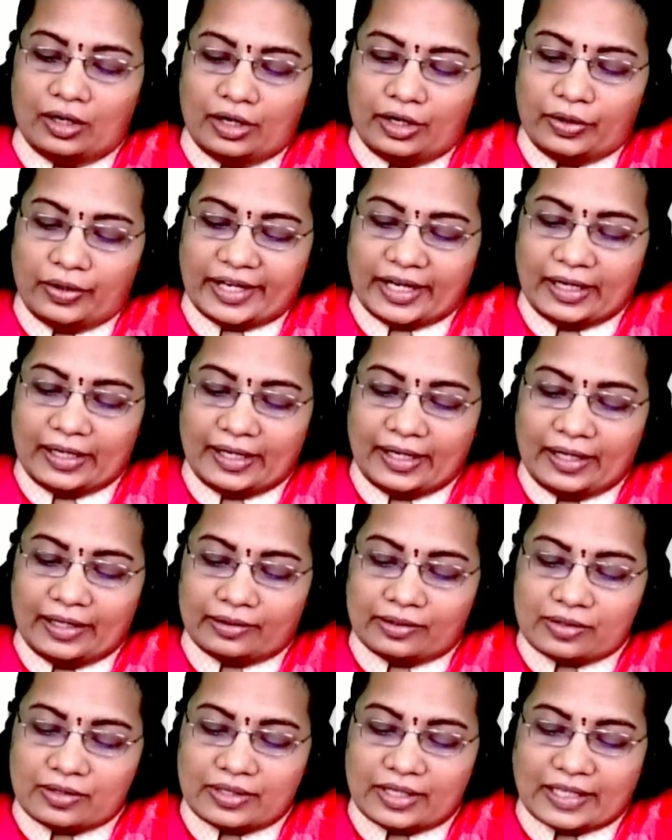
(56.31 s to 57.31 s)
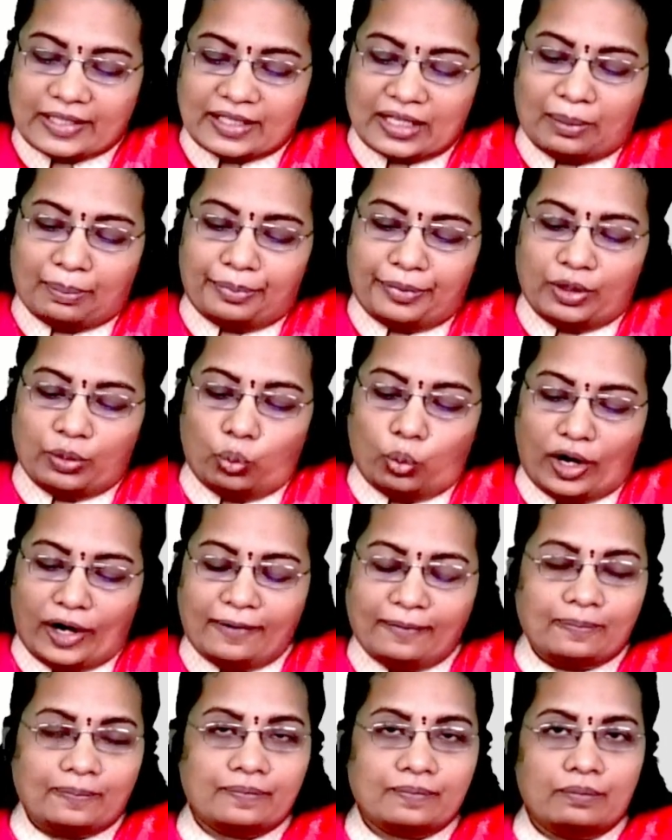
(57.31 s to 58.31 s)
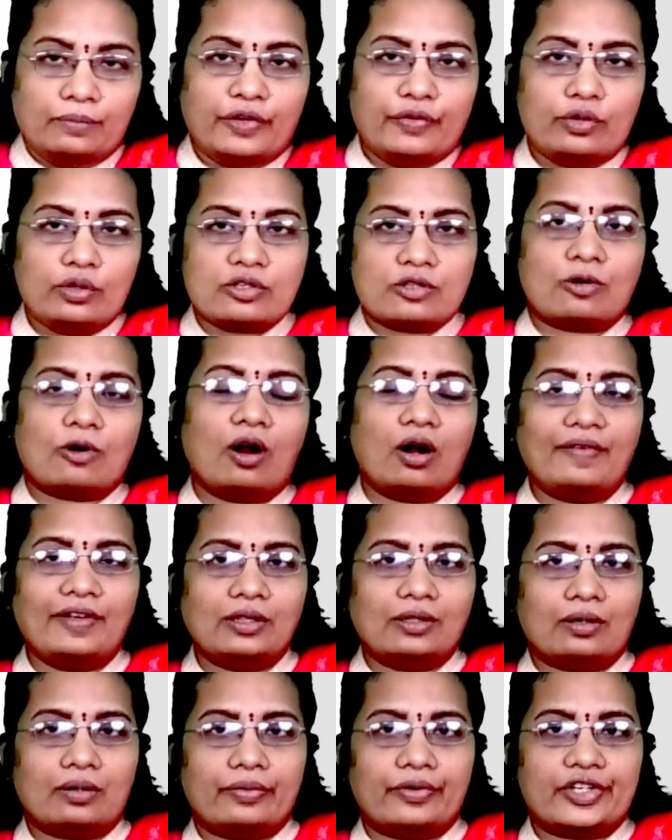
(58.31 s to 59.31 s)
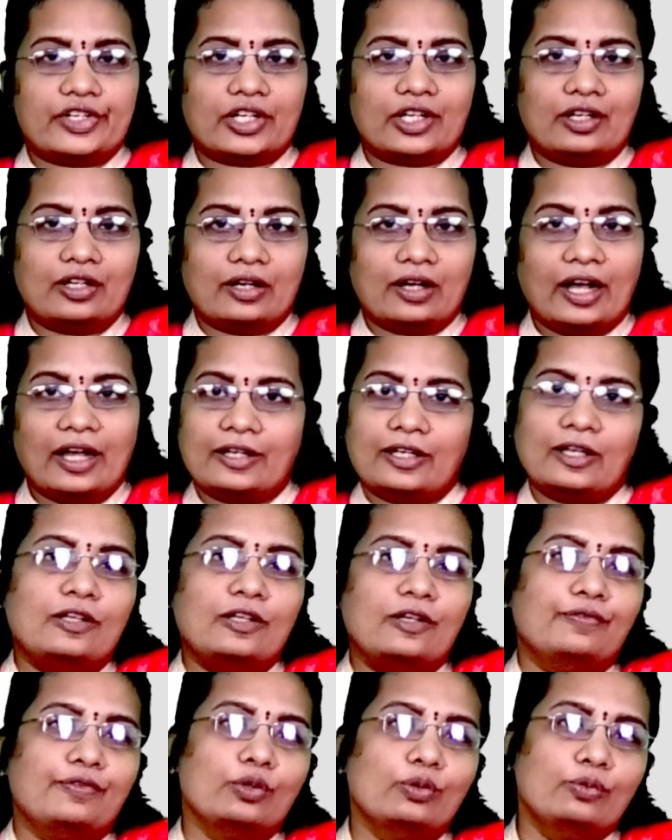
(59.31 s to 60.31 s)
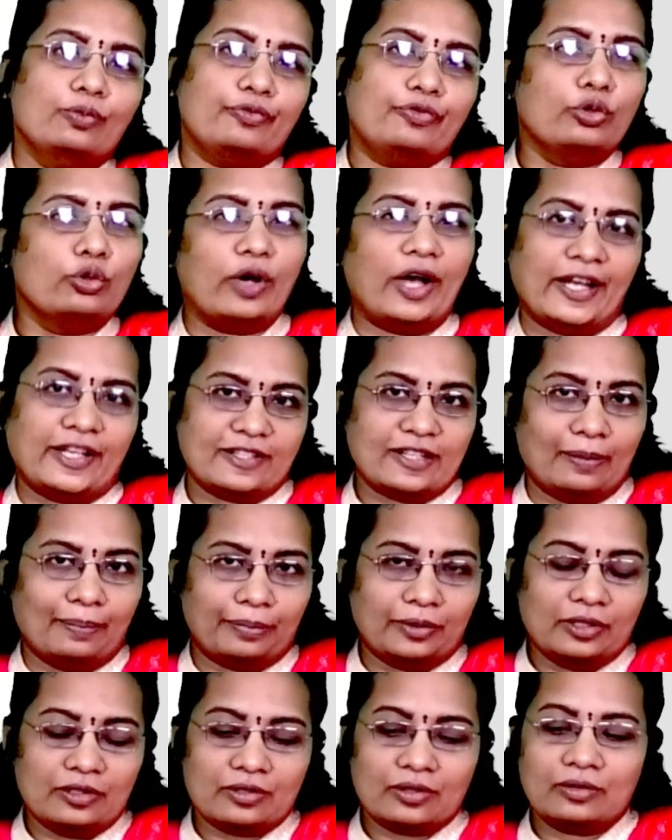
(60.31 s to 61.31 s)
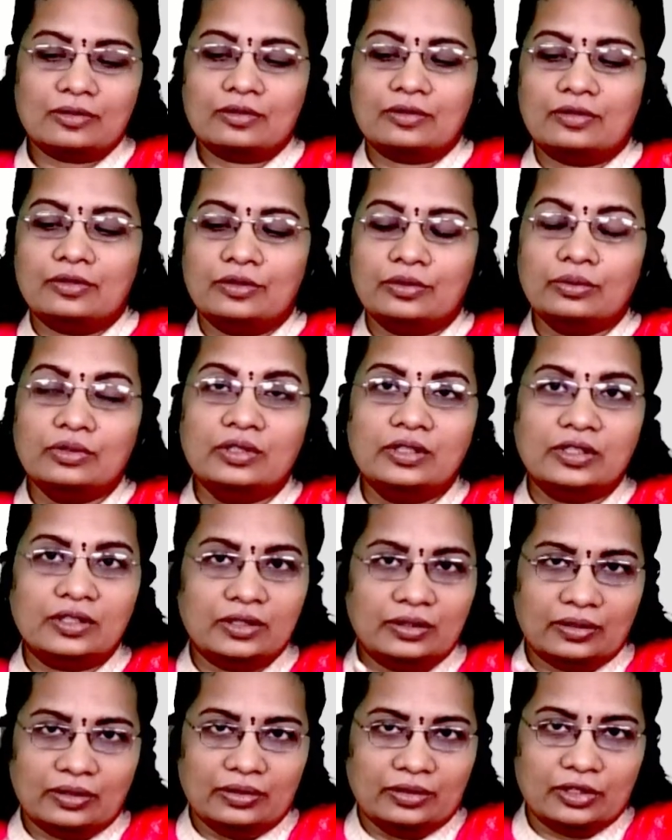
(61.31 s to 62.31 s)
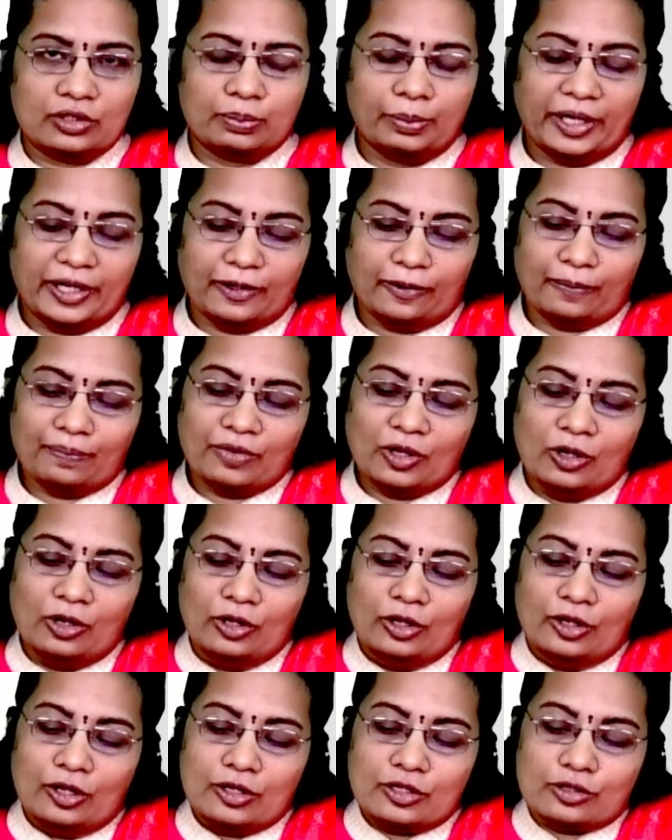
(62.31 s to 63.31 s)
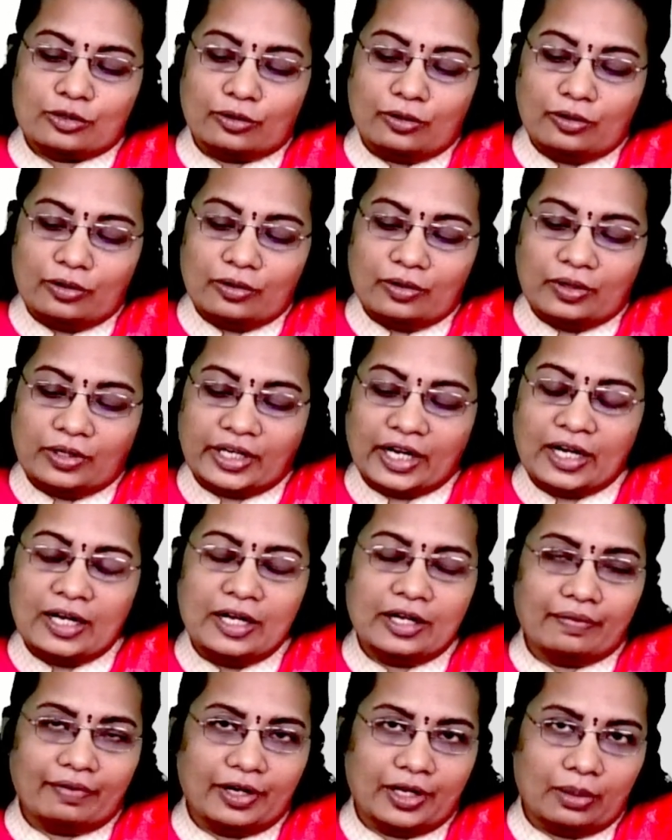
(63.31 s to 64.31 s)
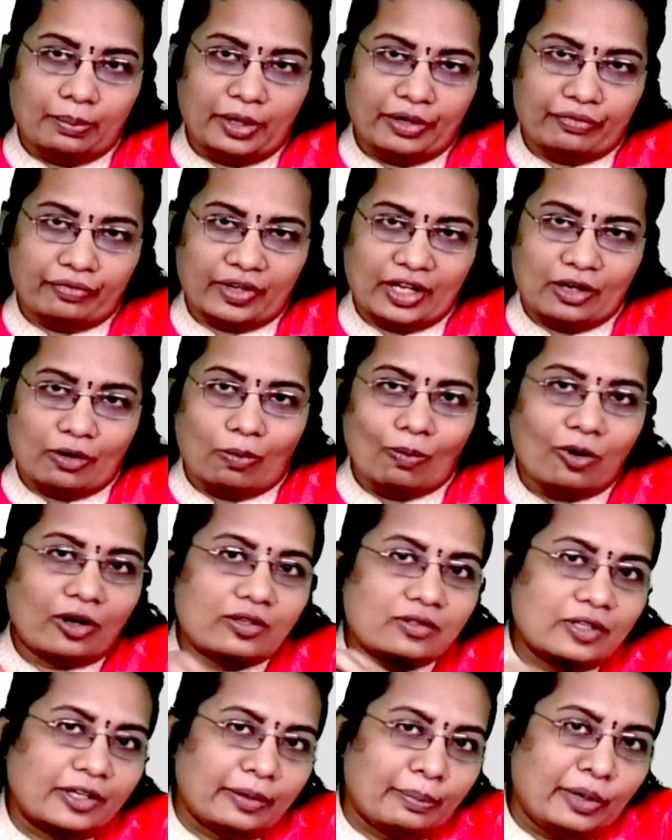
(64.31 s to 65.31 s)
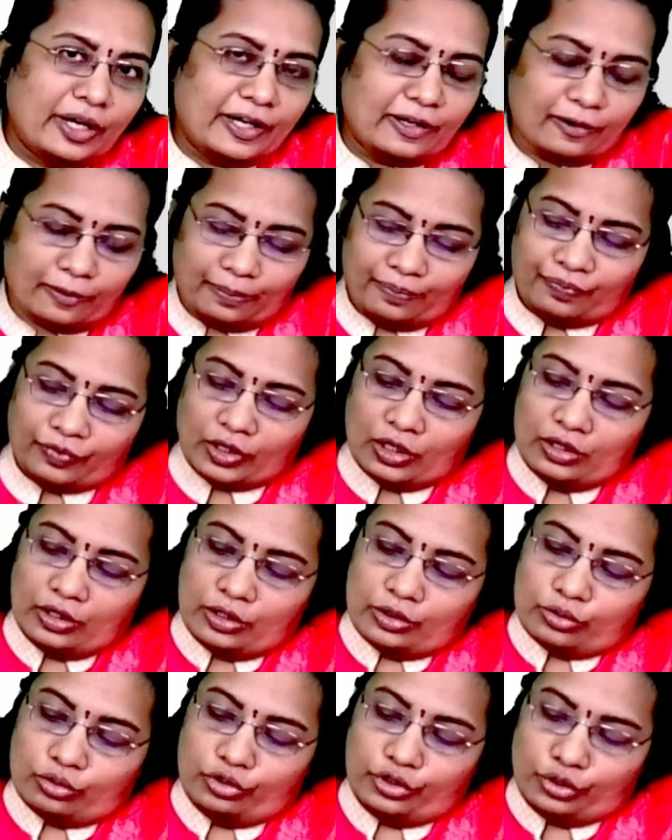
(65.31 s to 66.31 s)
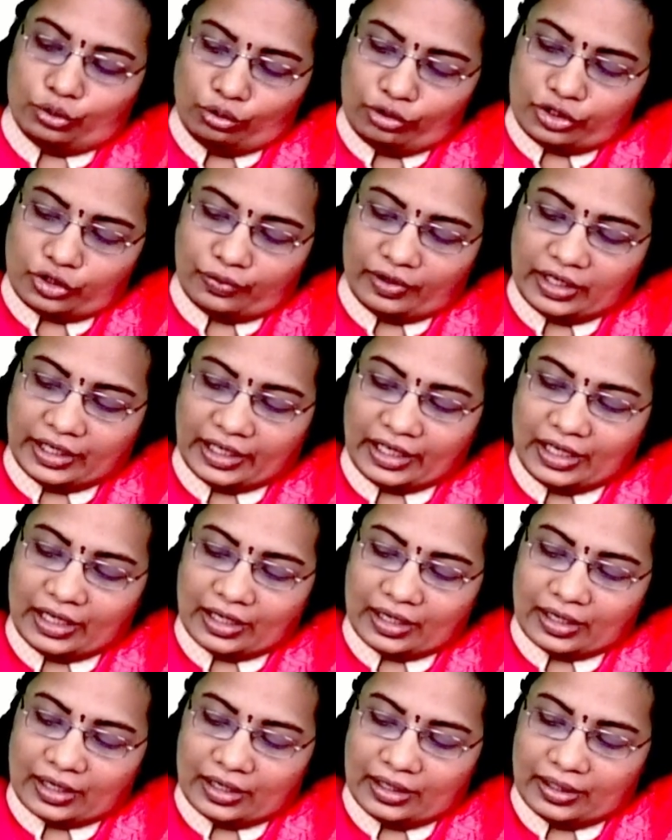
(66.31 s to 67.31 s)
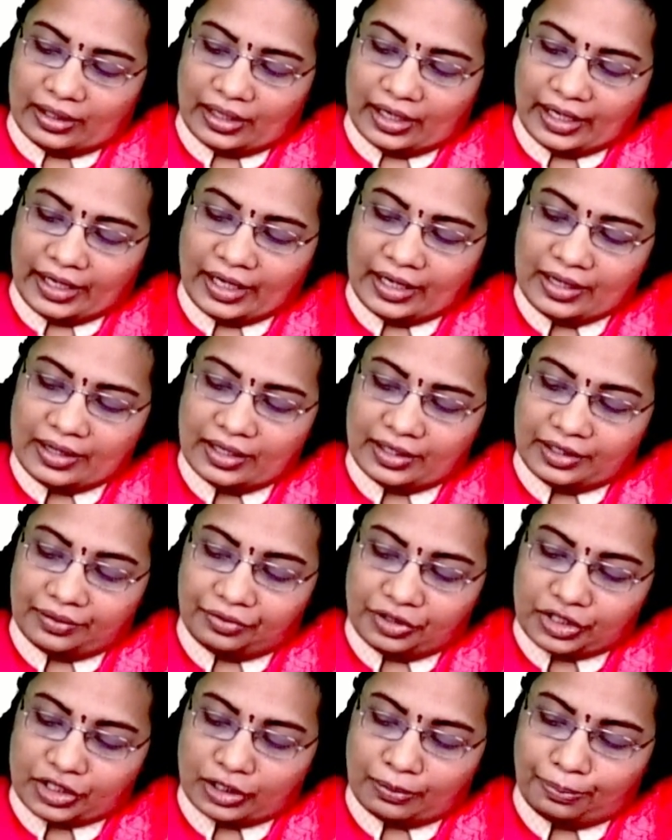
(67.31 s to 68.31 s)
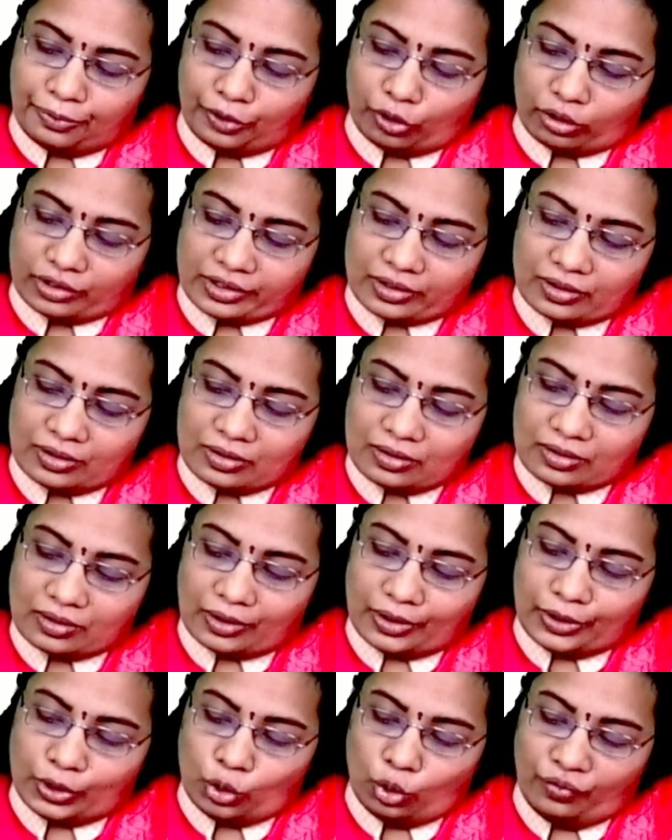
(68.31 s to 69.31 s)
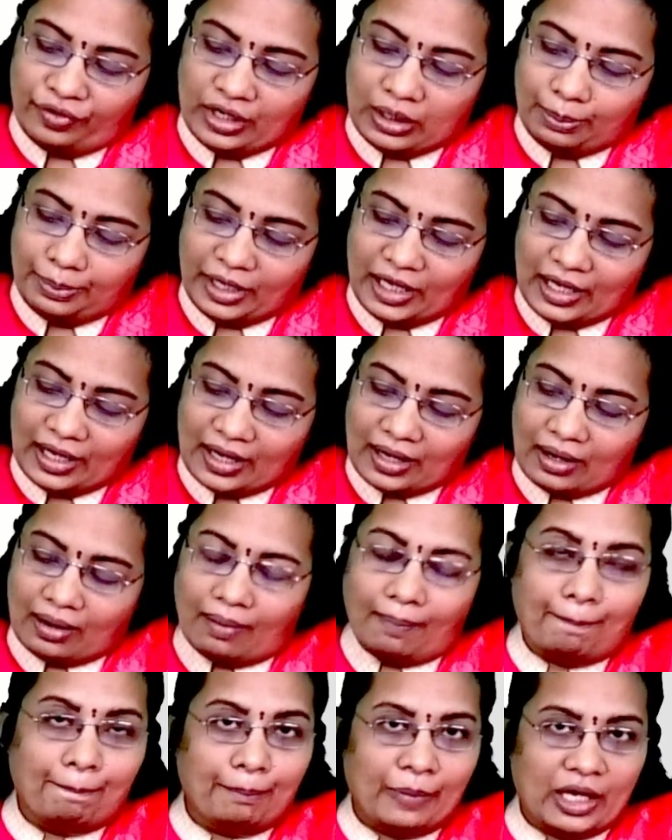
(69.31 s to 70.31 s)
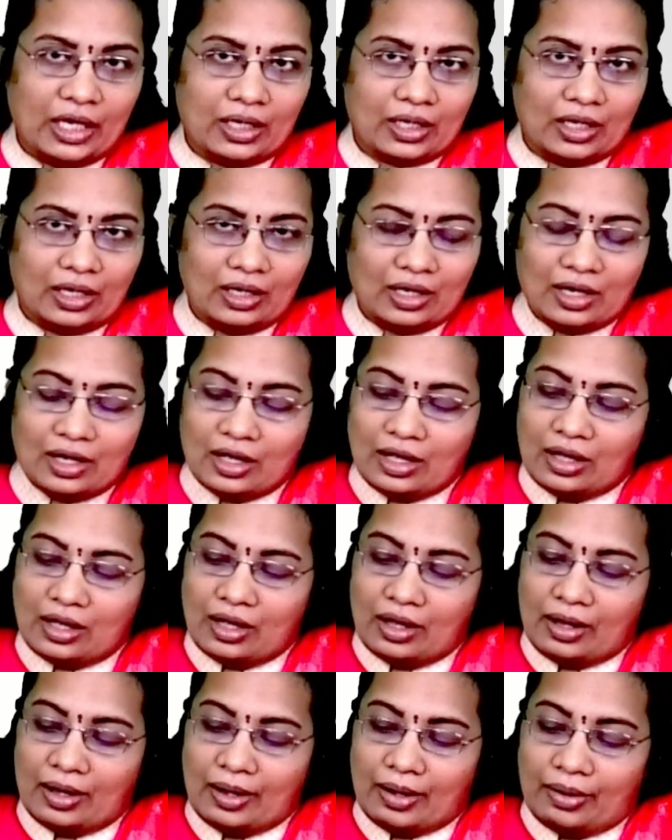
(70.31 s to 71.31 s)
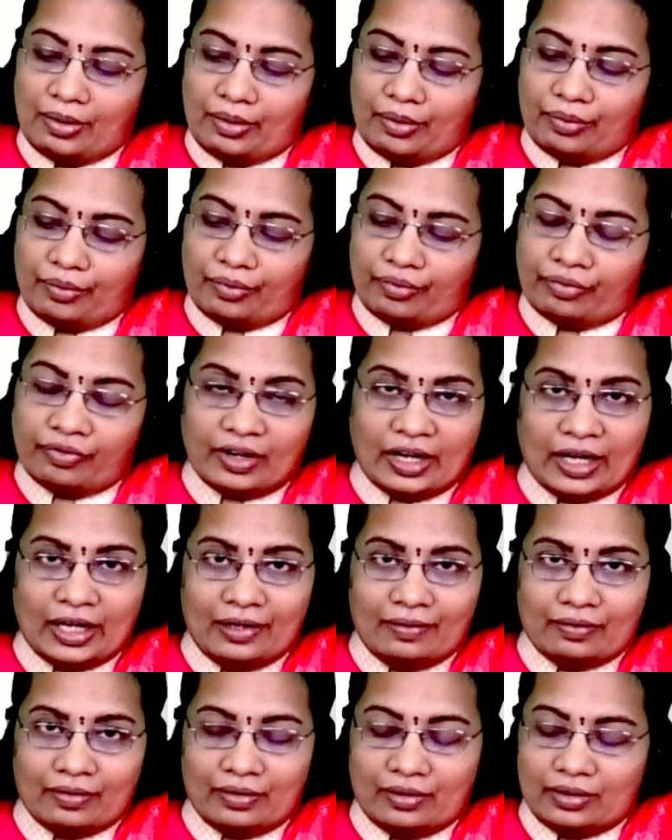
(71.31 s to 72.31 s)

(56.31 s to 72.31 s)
You can take this as example 1. Before solving the question, I give you few examples to learn this better. So 10 divided by 5, what is the remainder? So usually in the division process, you will be making 5